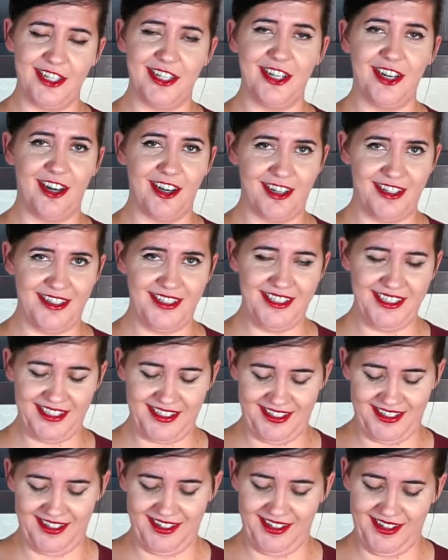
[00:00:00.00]

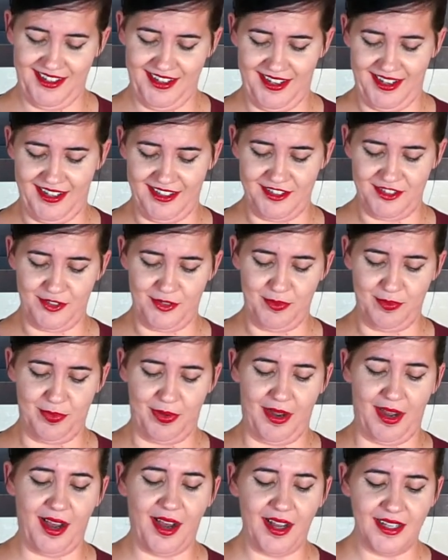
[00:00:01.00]
garlic as you
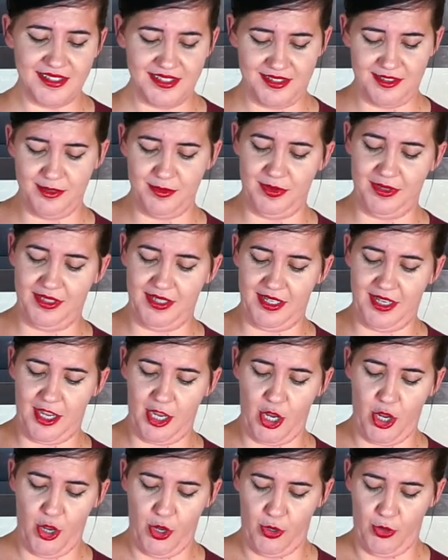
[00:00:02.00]

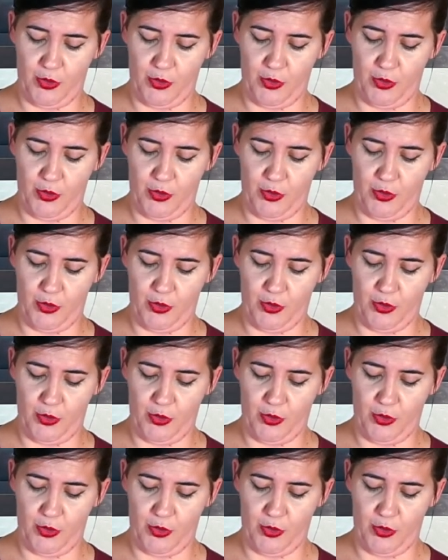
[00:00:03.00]
possibly